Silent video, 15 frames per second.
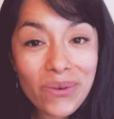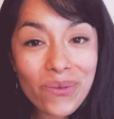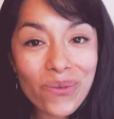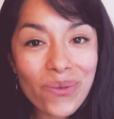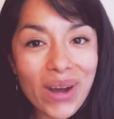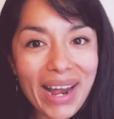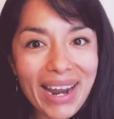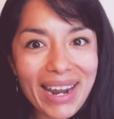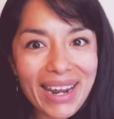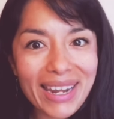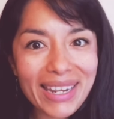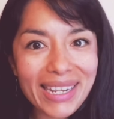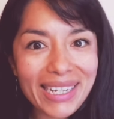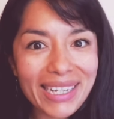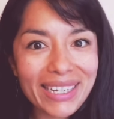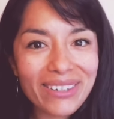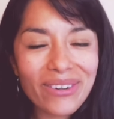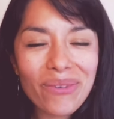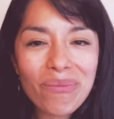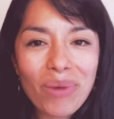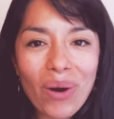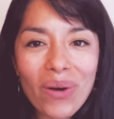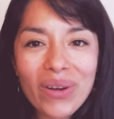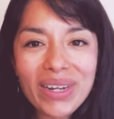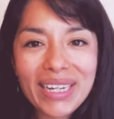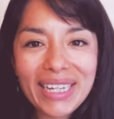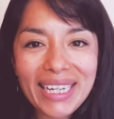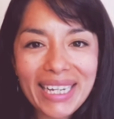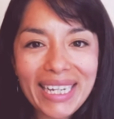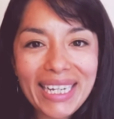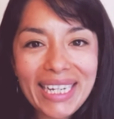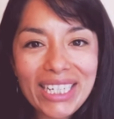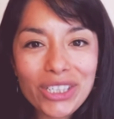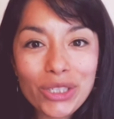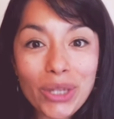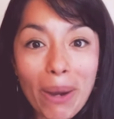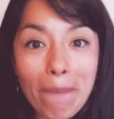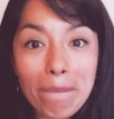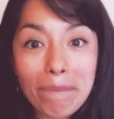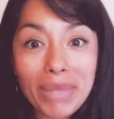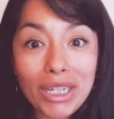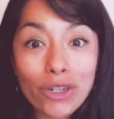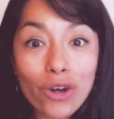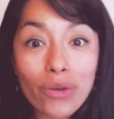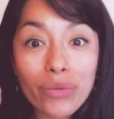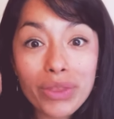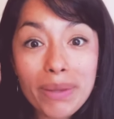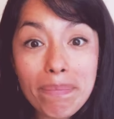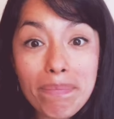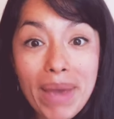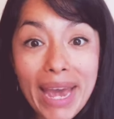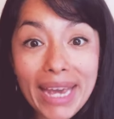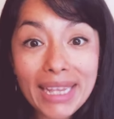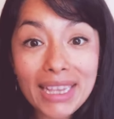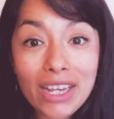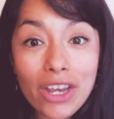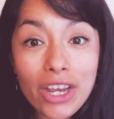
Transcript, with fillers: One little monkey jumping on the bed.